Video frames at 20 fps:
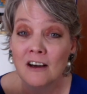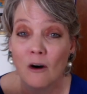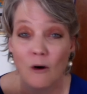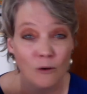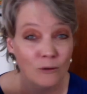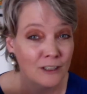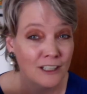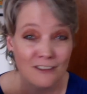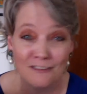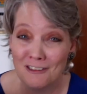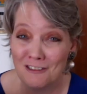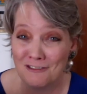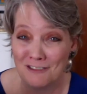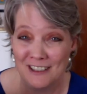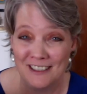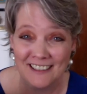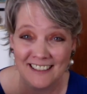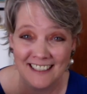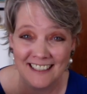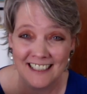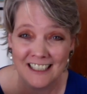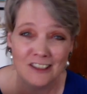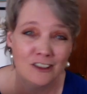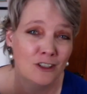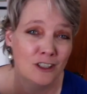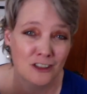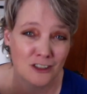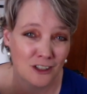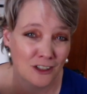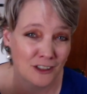only if you feel like it, you
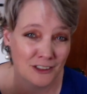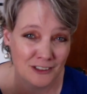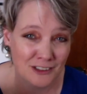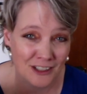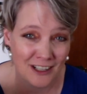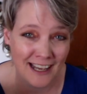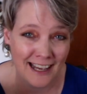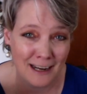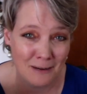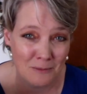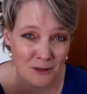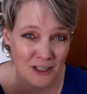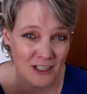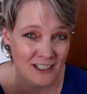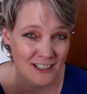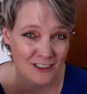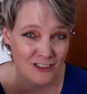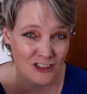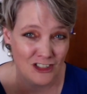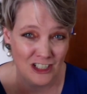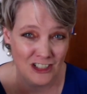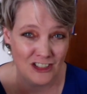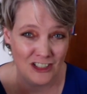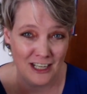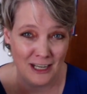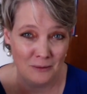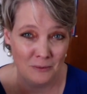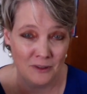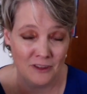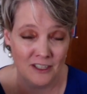can turn on your camera and chit
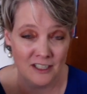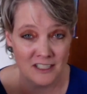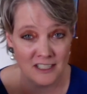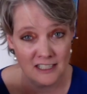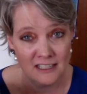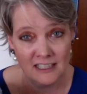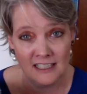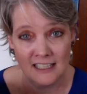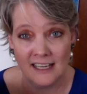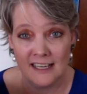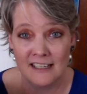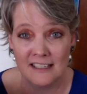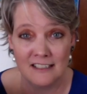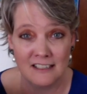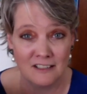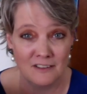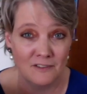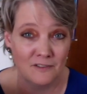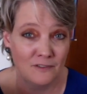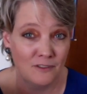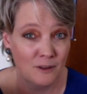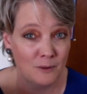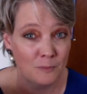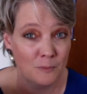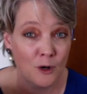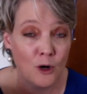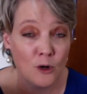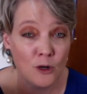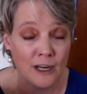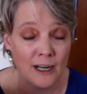chat with us at the end of the
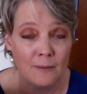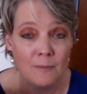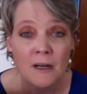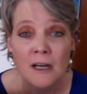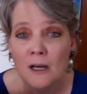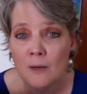program.